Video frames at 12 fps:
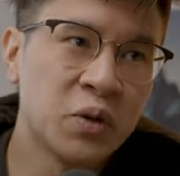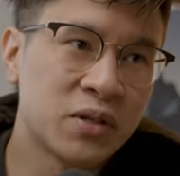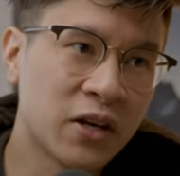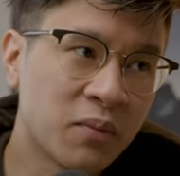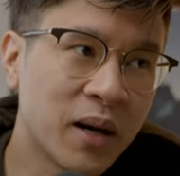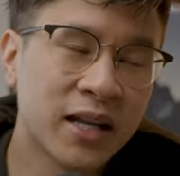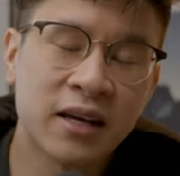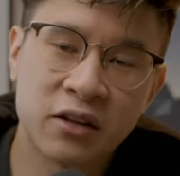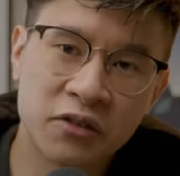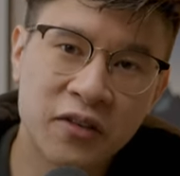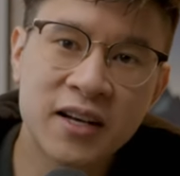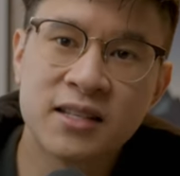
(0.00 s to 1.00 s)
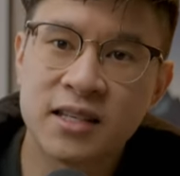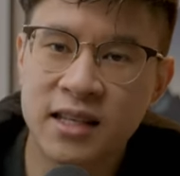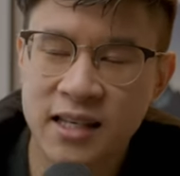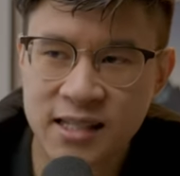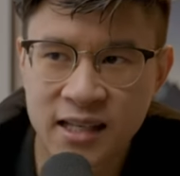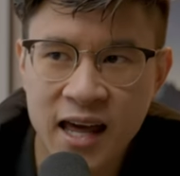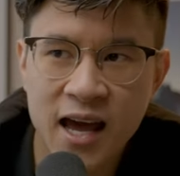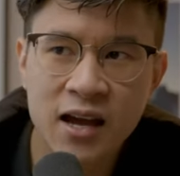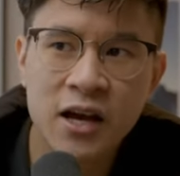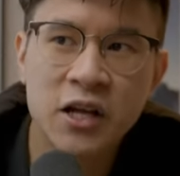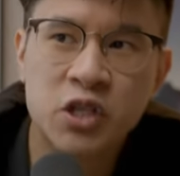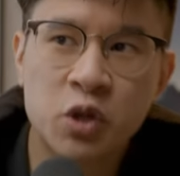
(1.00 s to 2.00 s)
use their money and their funds and things like that
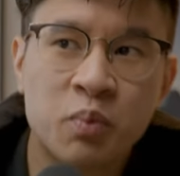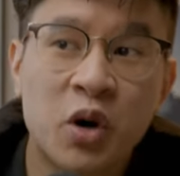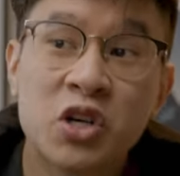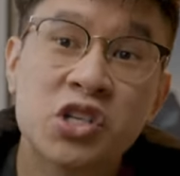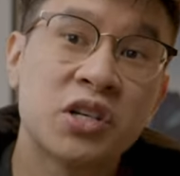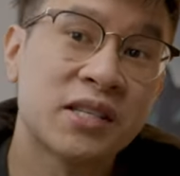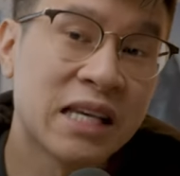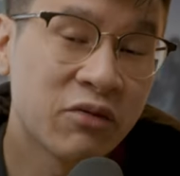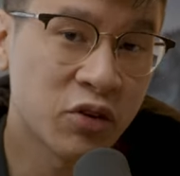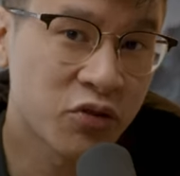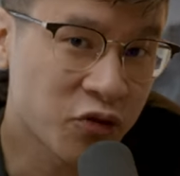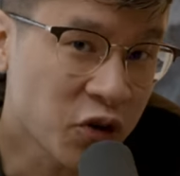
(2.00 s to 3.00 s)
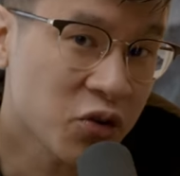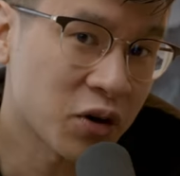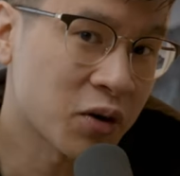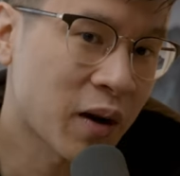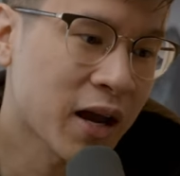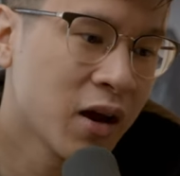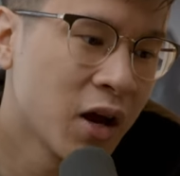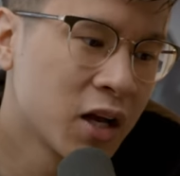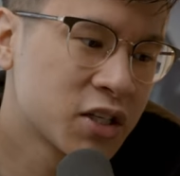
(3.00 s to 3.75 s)
to push this even further, right?